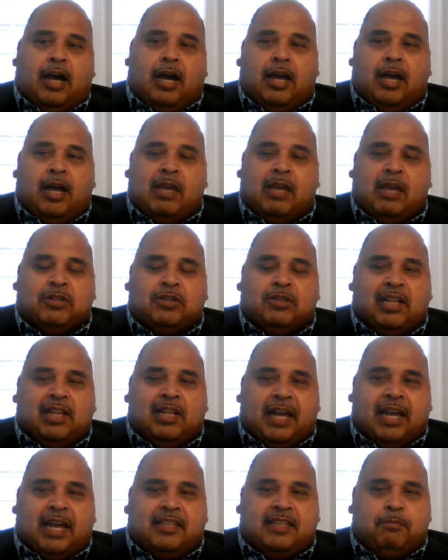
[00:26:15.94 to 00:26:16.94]
he was
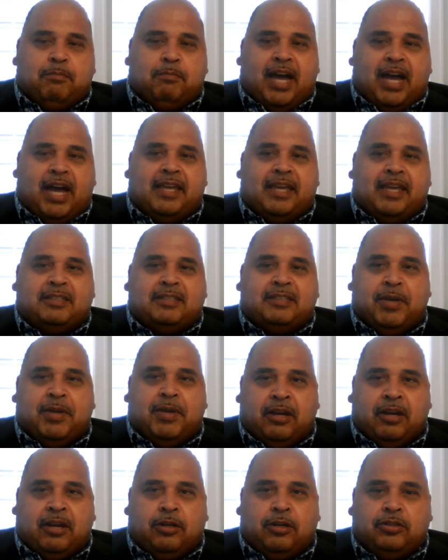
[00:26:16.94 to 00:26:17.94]
elected by his
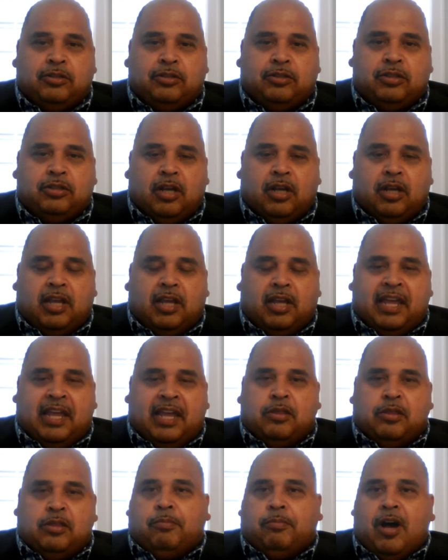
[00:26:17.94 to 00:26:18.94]
peers
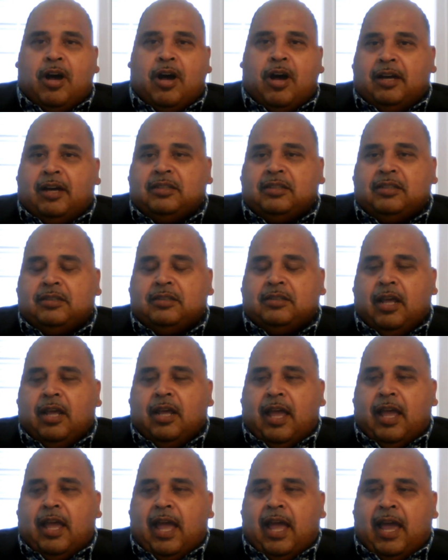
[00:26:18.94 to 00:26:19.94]
in the Bronx,
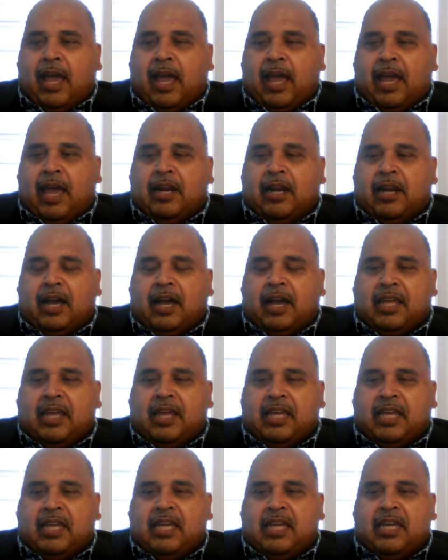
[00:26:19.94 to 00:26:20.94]
and
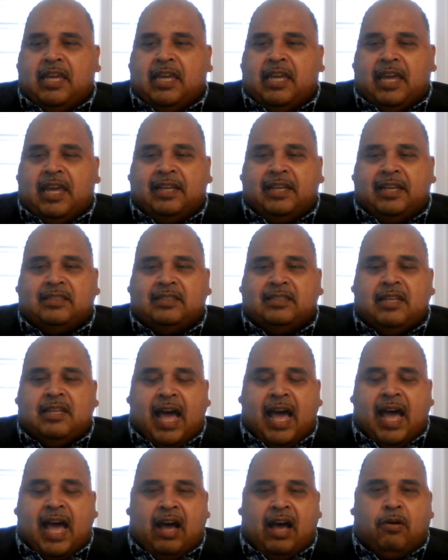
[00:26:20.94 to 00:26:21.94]
he is
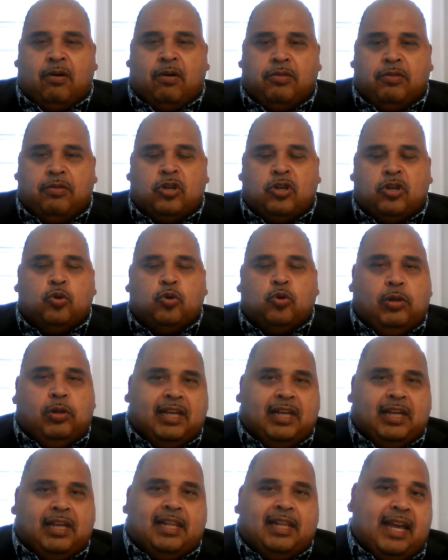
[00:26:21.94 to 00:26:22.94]
now the
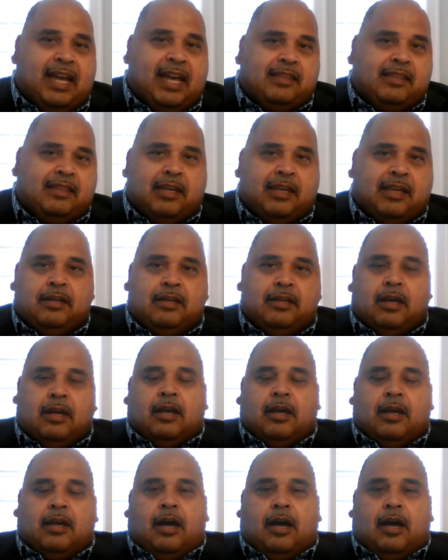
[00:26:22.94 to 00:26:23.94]
newly elected
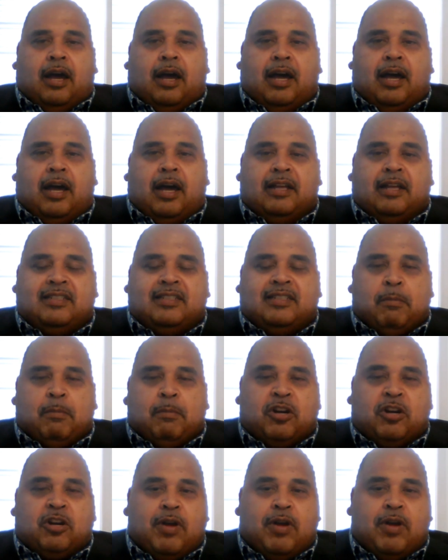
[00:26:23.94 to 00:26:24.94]

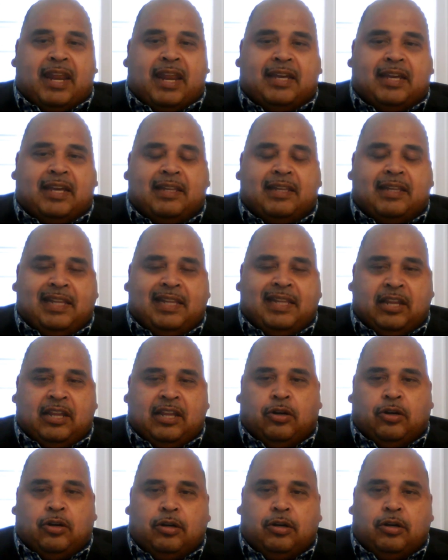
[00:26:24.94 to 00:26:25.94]
Democratic
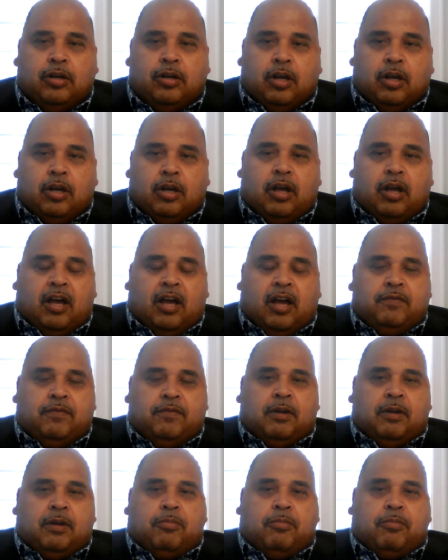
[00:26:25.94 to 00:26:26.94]
leader of
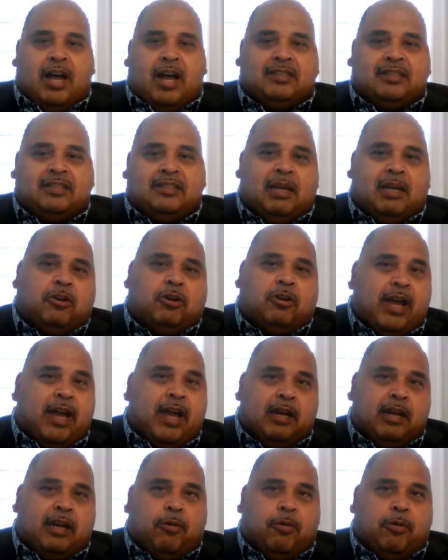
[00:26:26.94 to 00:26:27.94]
the Bronx
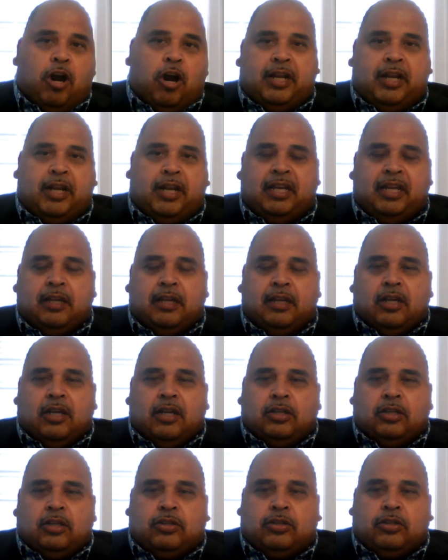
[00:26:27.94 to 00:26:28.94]
Democratic Party.
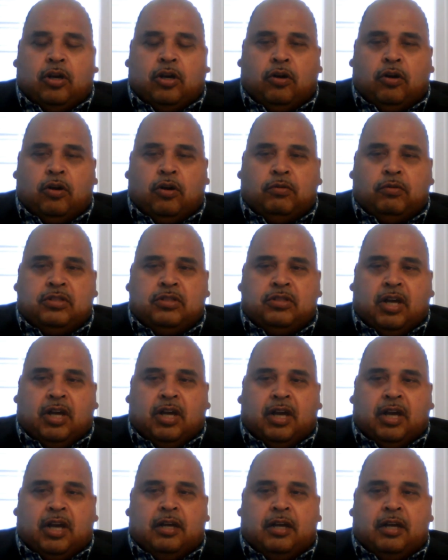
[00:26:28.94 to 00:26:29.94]
So it was
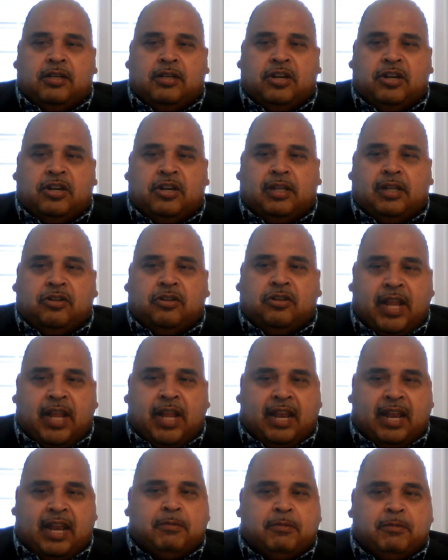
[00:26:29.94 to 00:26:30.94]
nearly
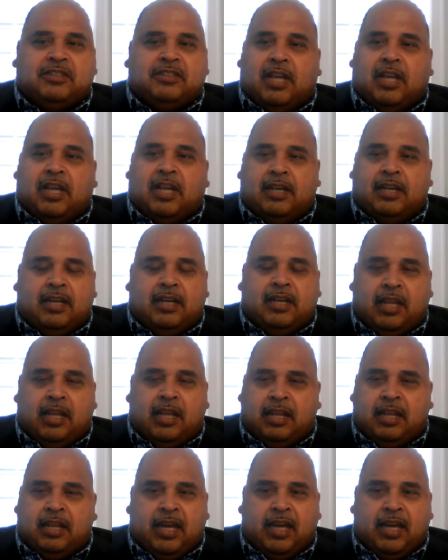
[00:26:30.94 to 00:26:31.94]
unanimous, and
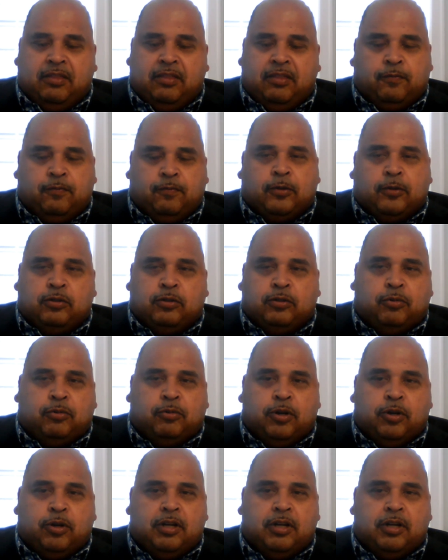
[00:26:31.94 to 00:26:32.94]
he got the full
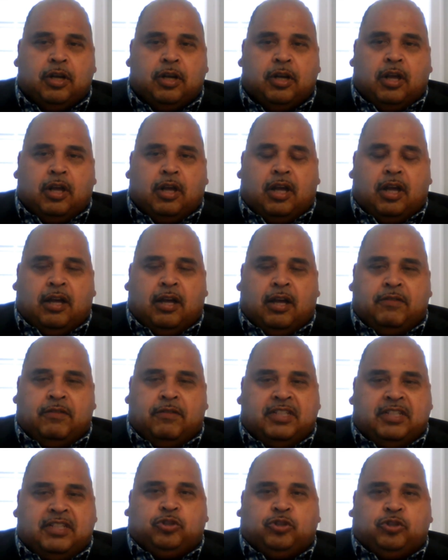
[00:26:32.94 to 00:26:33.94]
support of the
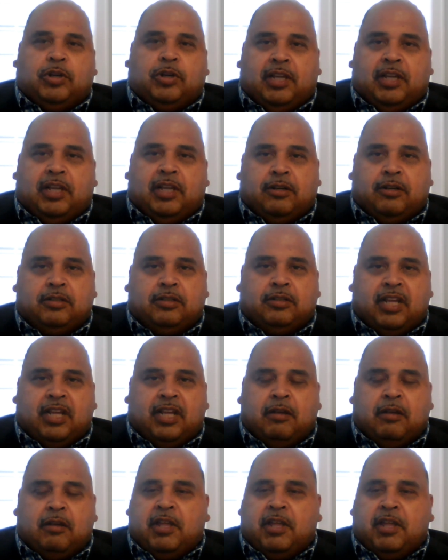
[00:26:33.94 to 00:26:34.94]
district leaders,
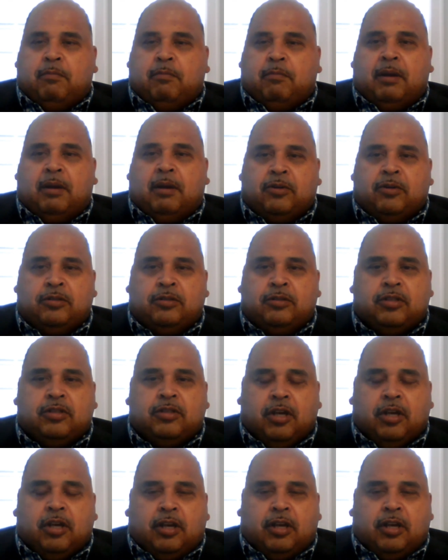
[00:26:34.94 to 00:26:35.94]
state committee members,
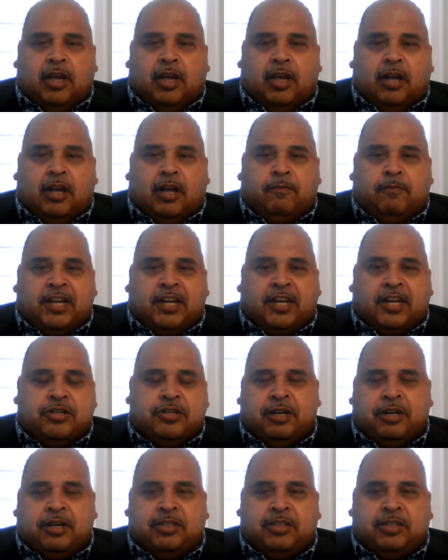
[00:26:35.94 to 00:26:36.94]
vice
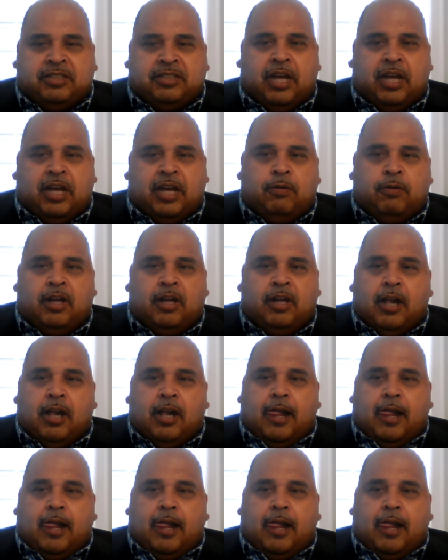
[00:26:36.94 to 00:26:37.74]
chairs, etc.